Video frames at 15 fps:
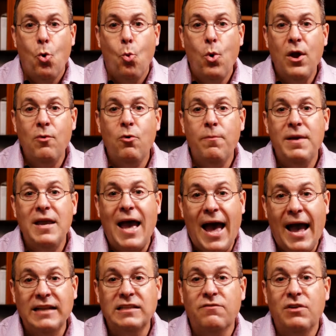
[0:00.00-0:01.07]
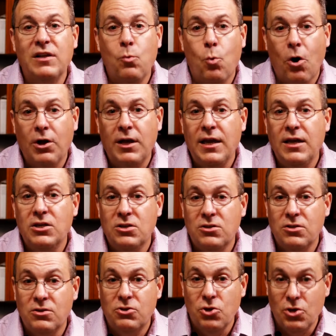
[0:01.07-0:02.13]
We will be actively working
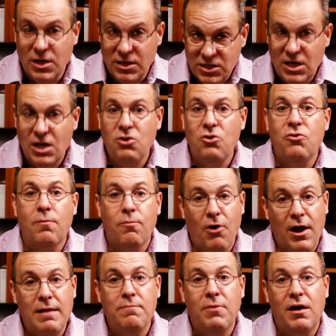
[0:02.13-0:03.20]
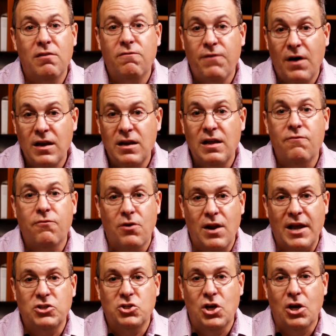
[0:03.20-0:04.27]
to continue the brain bus funding for
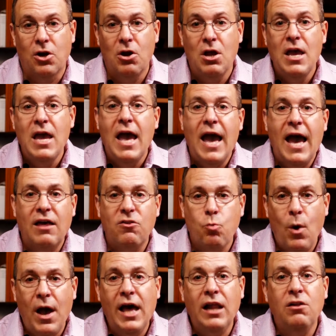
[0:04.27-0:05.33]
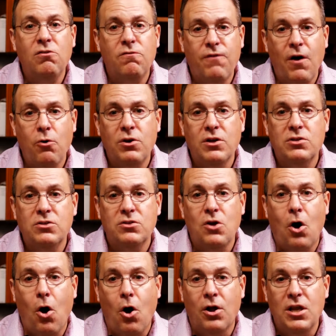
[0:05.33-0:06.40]
next year, as well as focused
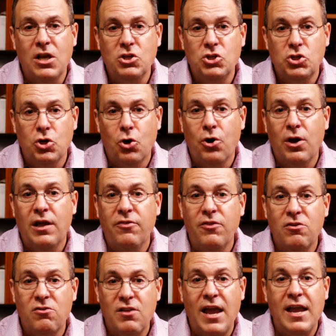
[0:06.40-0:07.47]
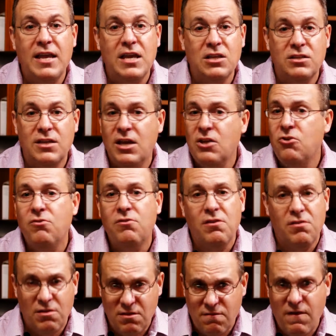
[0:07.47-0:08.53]
on ensuring the state continues
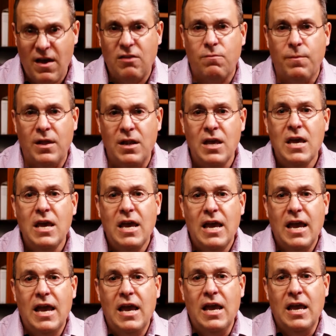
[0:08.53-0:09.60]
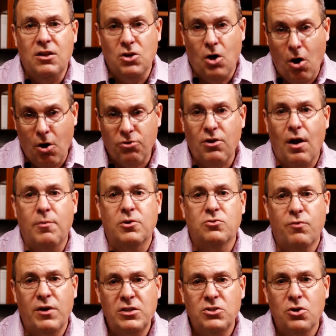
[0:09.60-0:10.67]
its investment into Alzheimer's
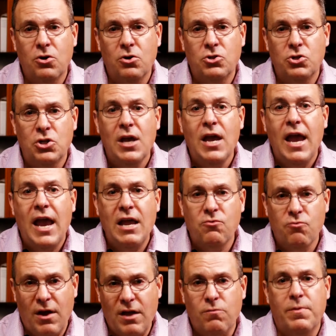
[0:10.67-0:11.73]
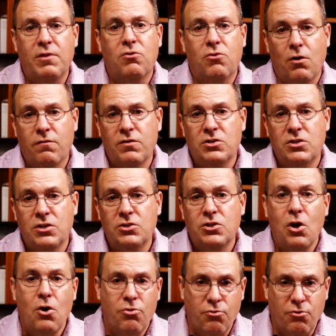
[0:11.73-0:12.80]
research and respite services
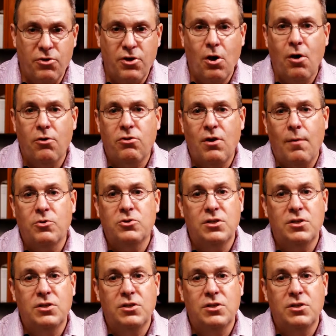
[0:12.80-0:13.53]
through the Alzheimer's